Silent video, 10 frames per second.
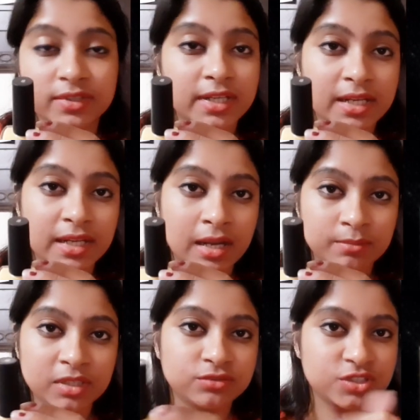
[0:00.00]
free nail
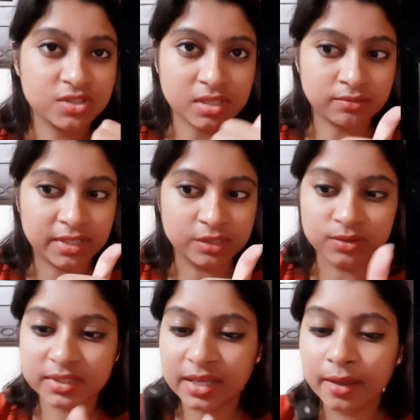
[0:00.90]
enamel, which is a really
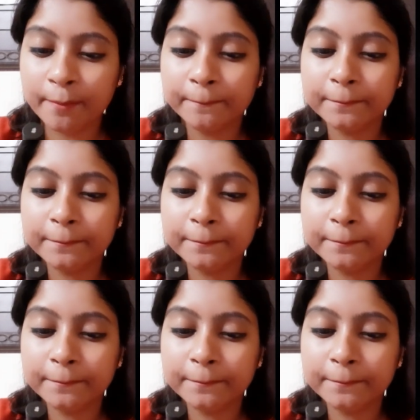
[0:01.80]
good thing